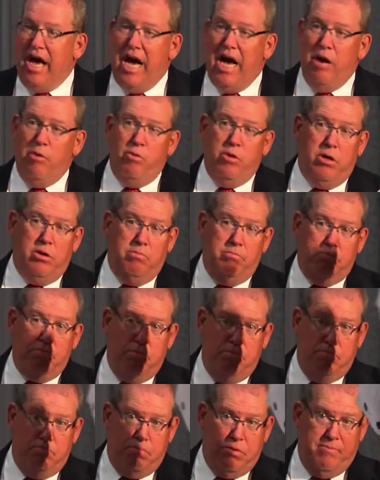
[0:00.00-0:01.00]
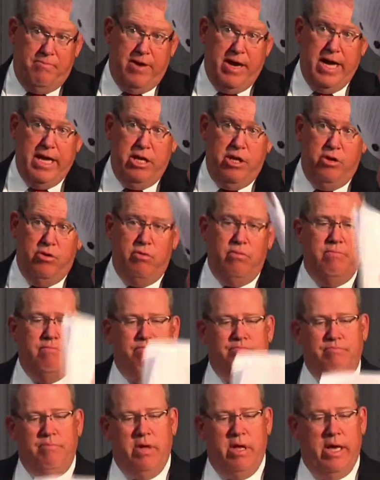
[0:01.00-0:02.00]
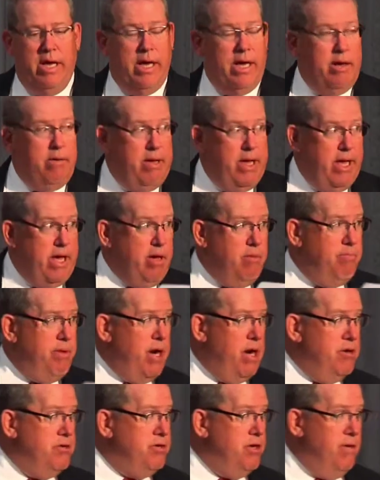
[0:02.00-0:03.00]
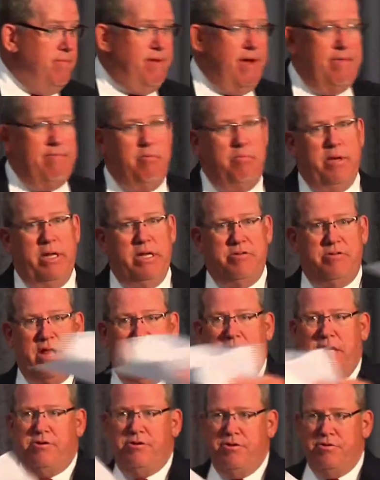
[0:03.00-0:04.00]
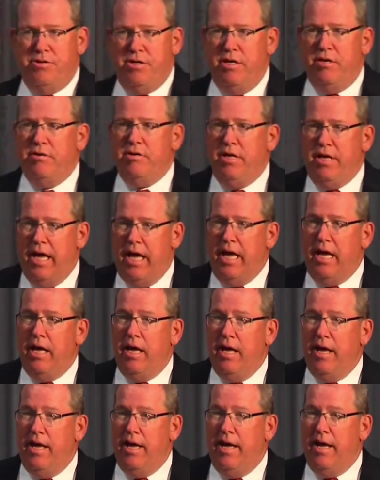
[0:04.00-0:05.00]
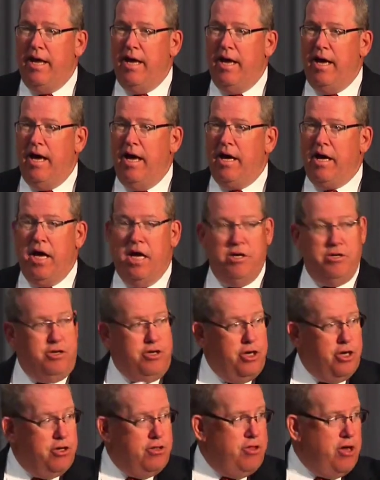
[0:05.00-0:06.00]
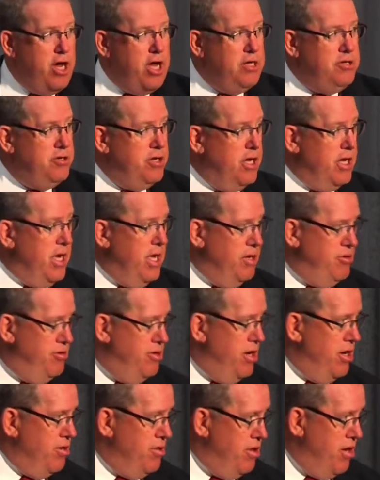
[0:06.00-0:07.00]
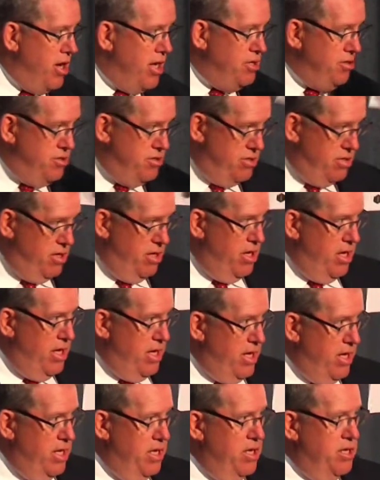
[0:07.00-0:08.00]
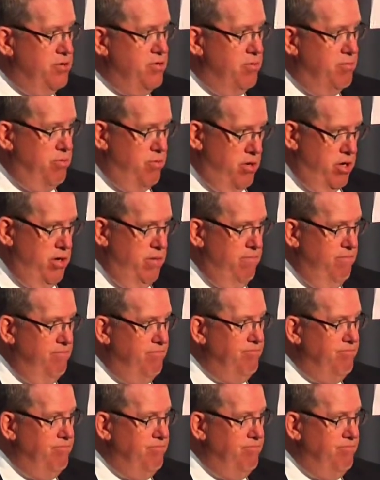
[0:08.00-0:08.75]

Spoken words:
I will provide you a comparison of everybody's answers here today against your thoughts, against their thoughts in this report.